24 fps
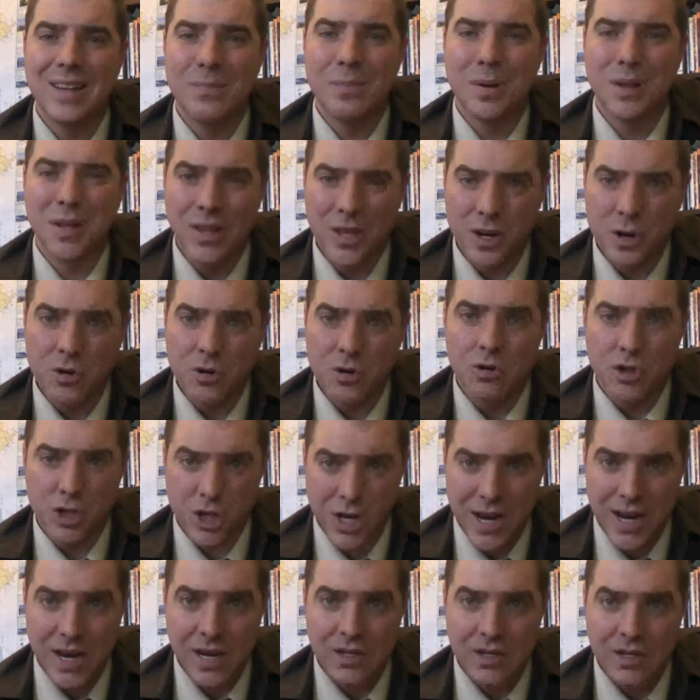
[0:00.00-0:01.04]
political
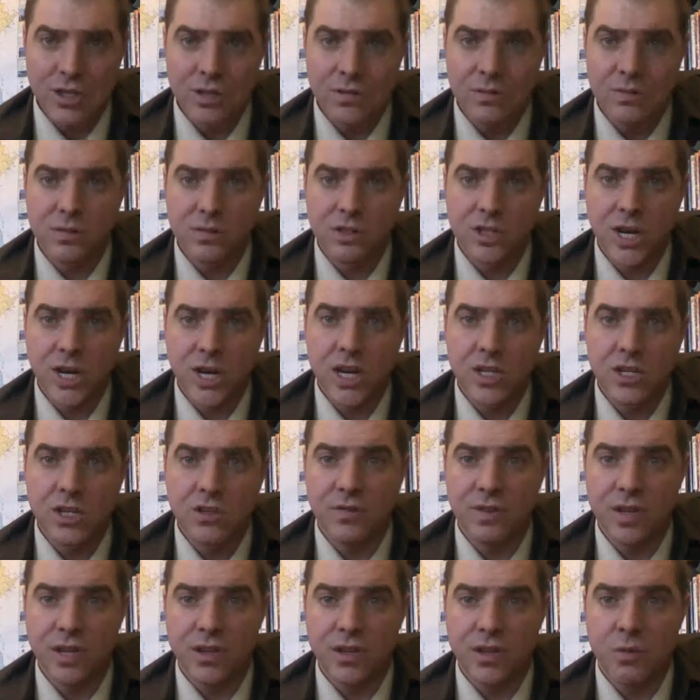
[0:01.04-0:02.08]
change
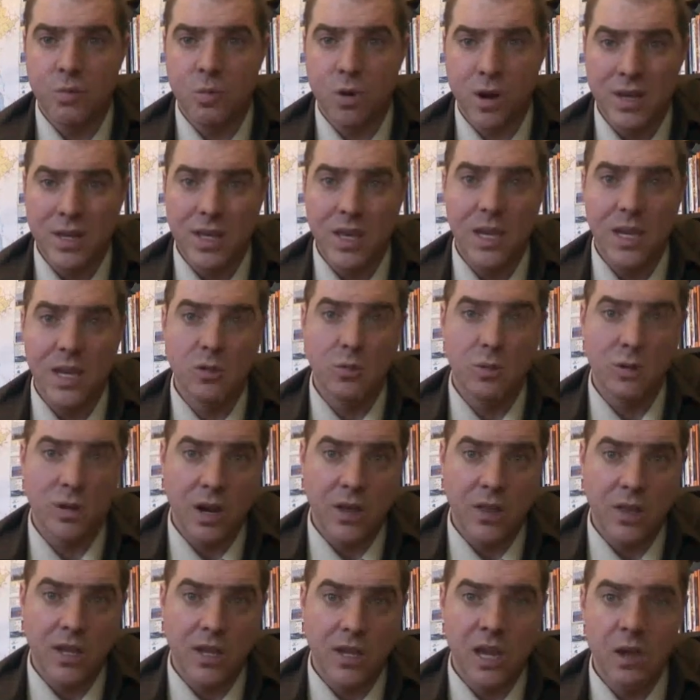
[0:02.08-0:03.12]
of either one king to
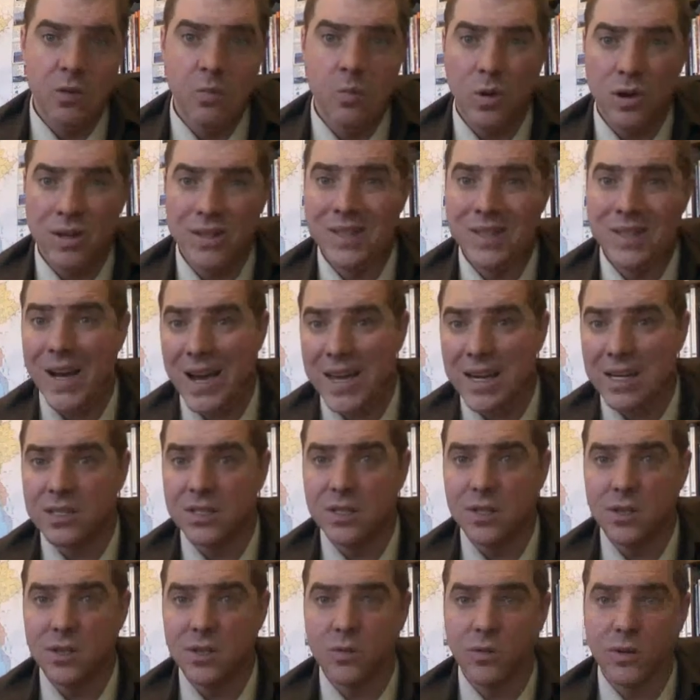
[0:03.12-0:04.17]
another king, one
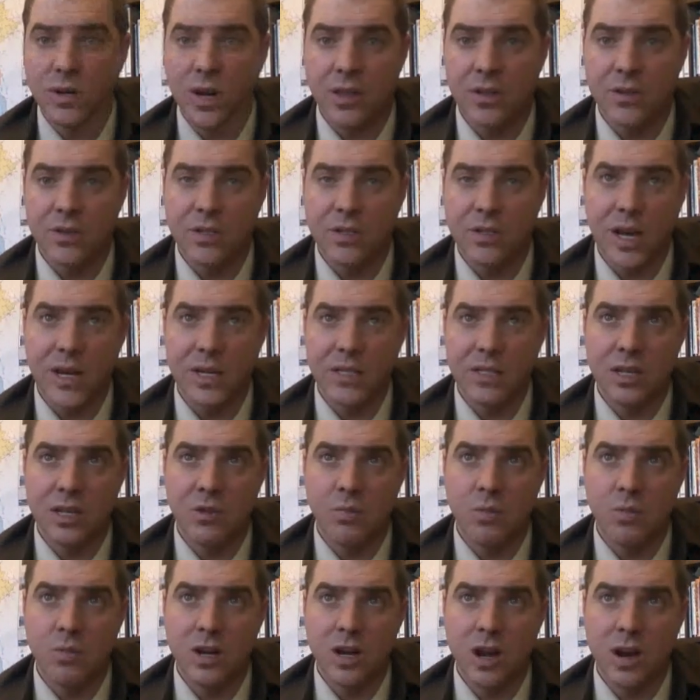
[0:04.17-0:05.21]
dynasty to another dynasty,
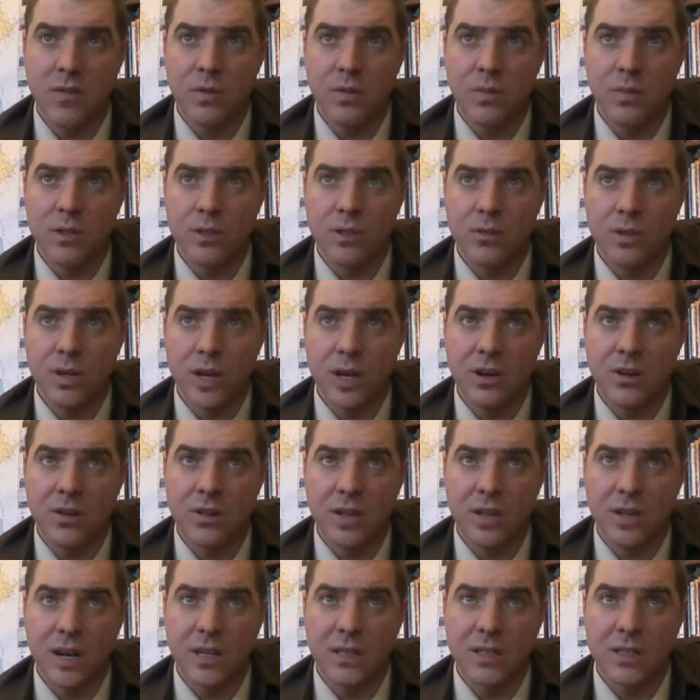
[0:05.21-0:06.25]
one government to another
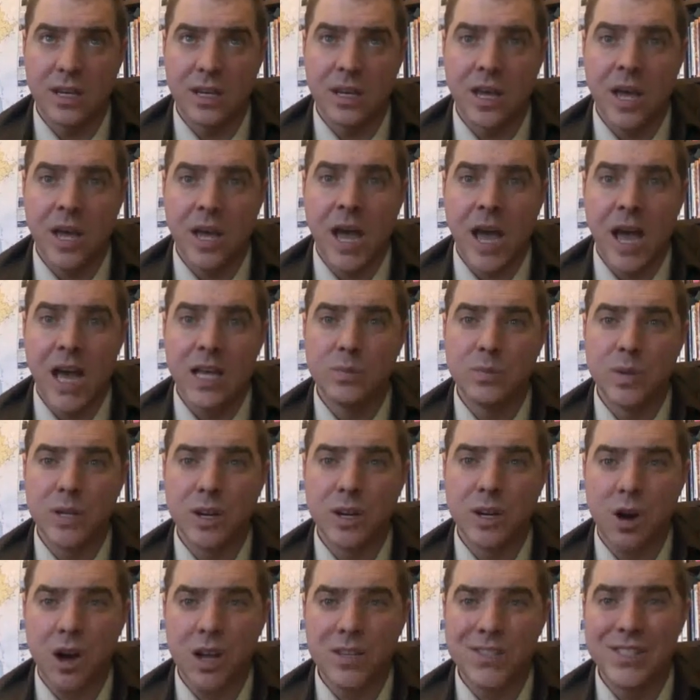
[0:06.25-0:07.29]
dynasty, has been
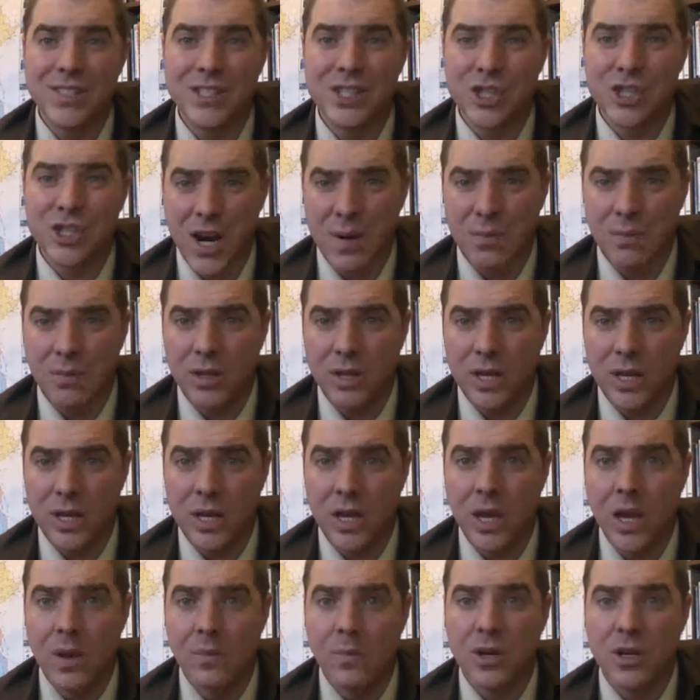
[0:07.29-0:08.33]
caused generally
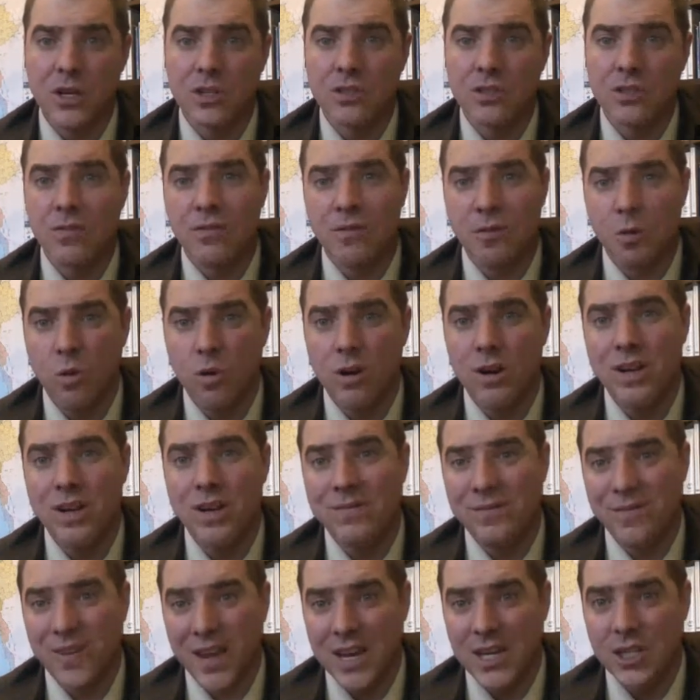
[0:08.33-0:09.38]
because of foreign
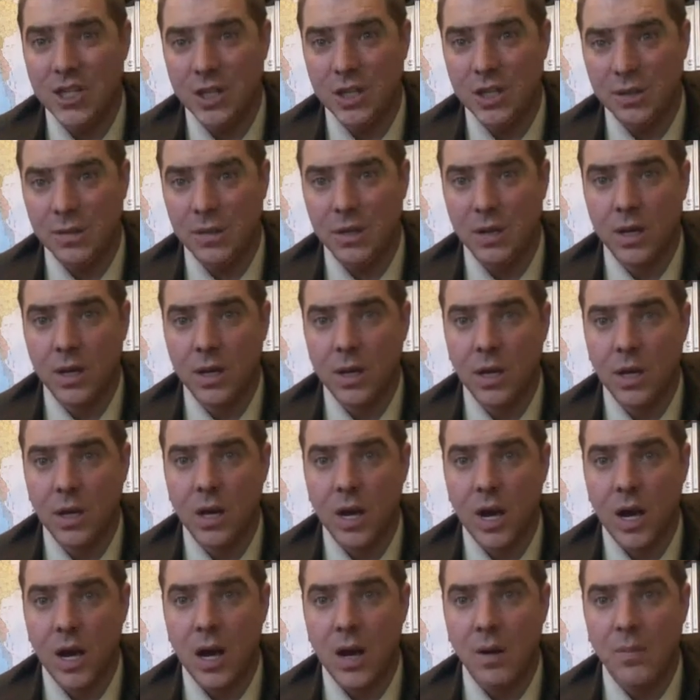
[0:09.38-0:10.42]
invasion.
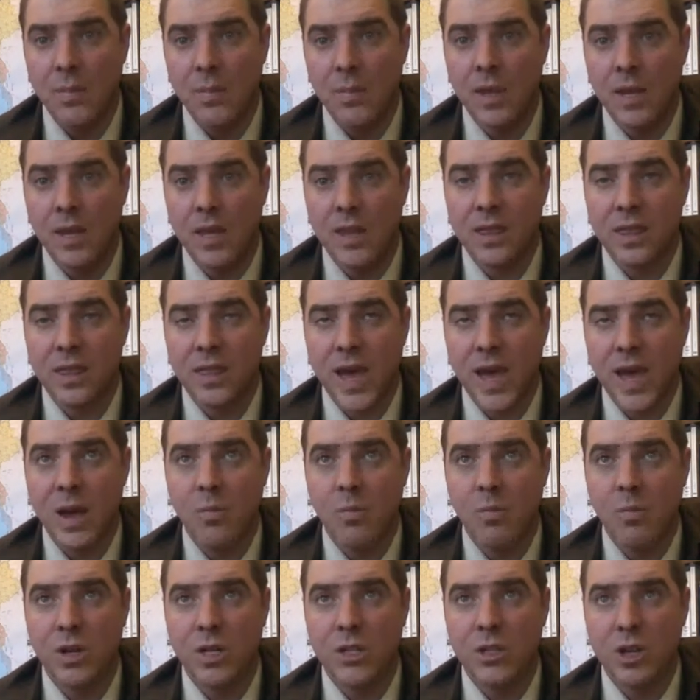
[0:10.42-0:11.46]
That
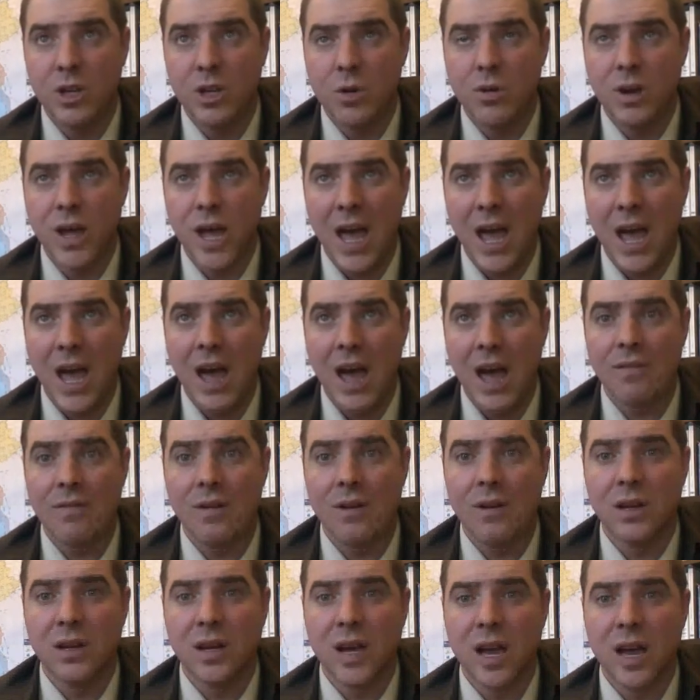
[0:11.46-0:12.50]
we don't have
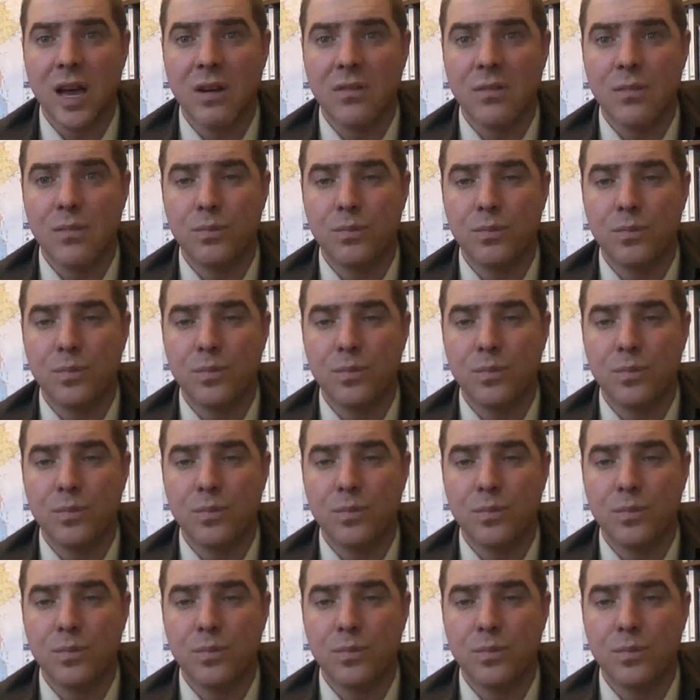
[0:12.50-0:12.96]
kind of